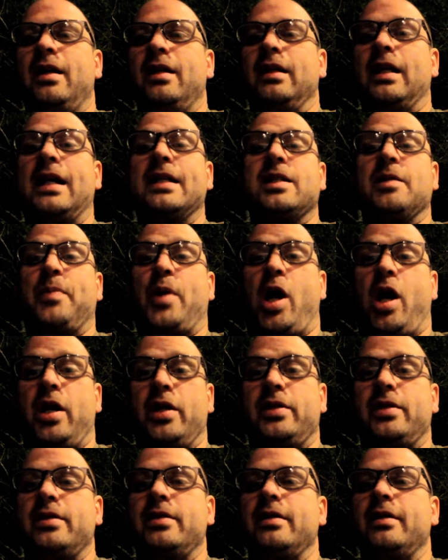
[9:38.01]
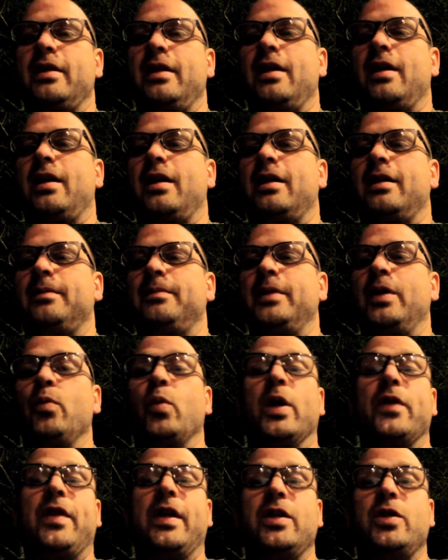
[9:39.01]
lots of parts and
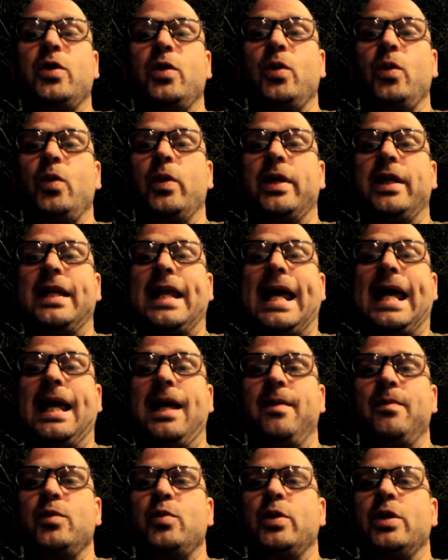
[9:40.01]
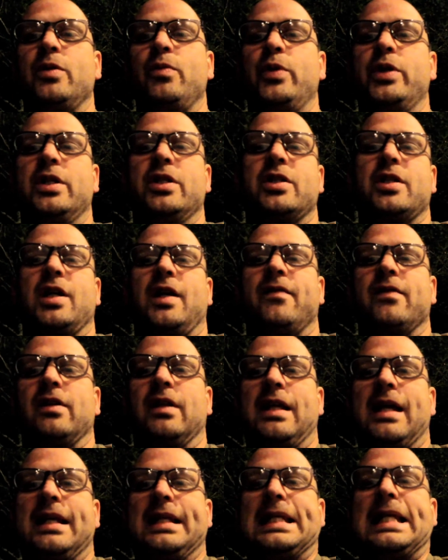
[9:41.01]
what they do and names. We just covered a
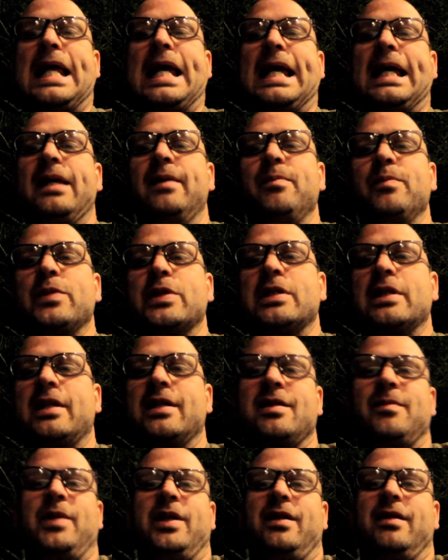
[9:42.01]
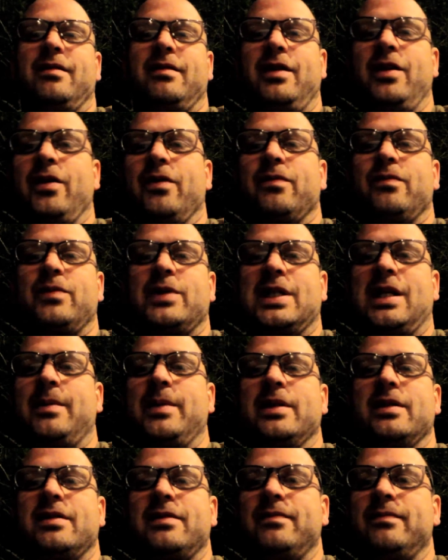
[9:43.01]
lot of names because I mean, you know,
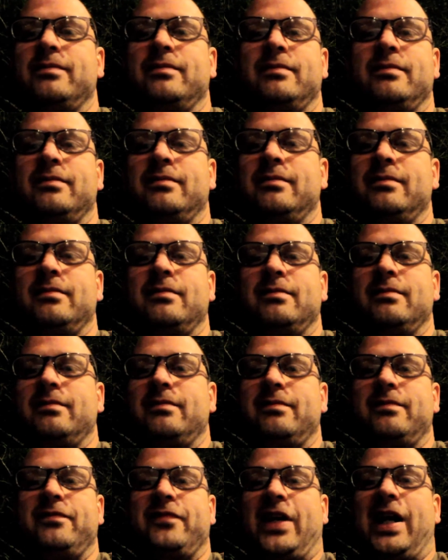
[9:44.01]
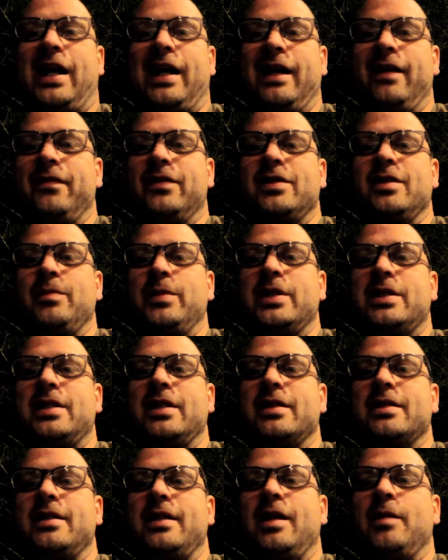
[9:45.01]
Simon's 5. He's going to be
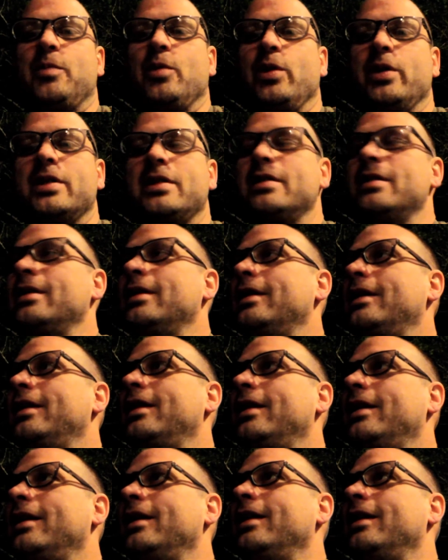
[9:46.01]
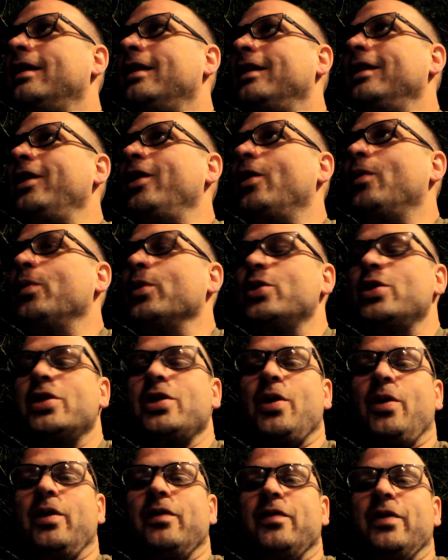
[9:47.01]
6 in April. It's, you know, we're just
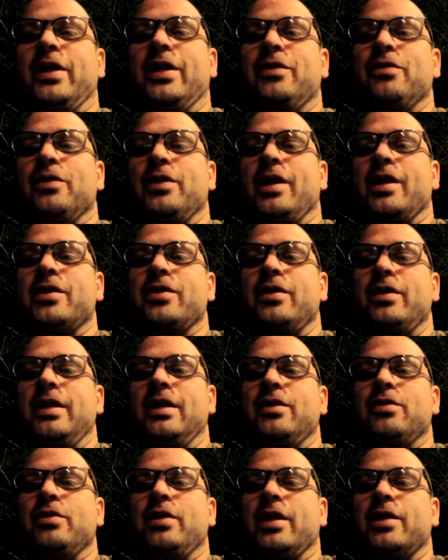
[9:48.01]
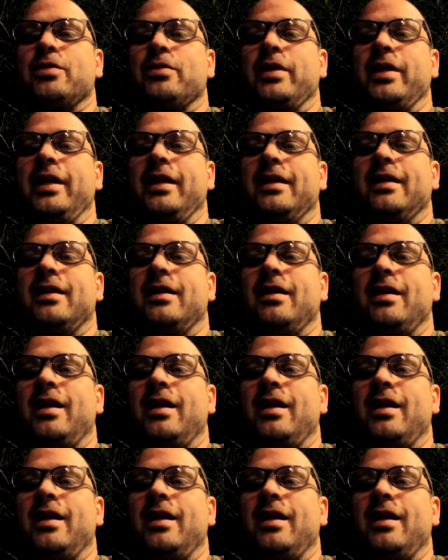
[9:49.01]
going for introductory